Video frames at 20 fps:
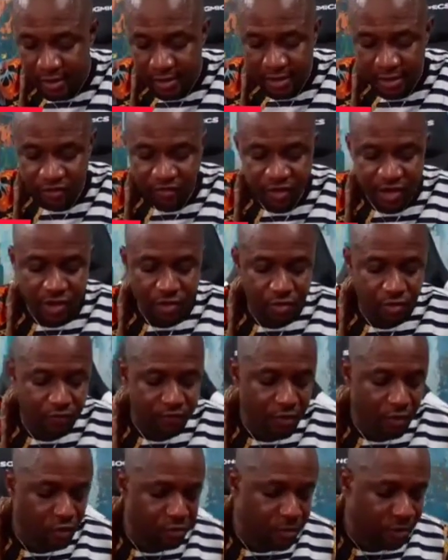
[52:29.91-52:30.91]
It's very good
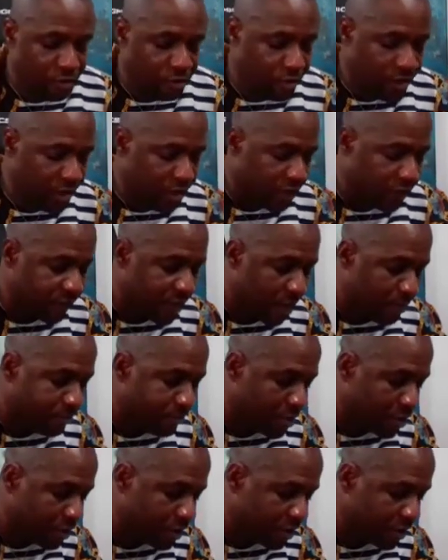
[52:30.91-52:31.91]
for women to take care of their
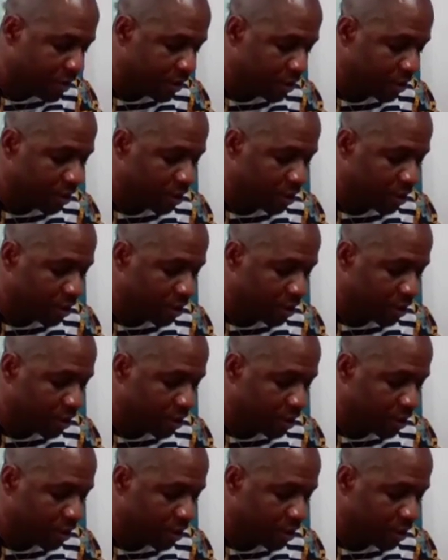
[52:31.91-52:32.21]
body.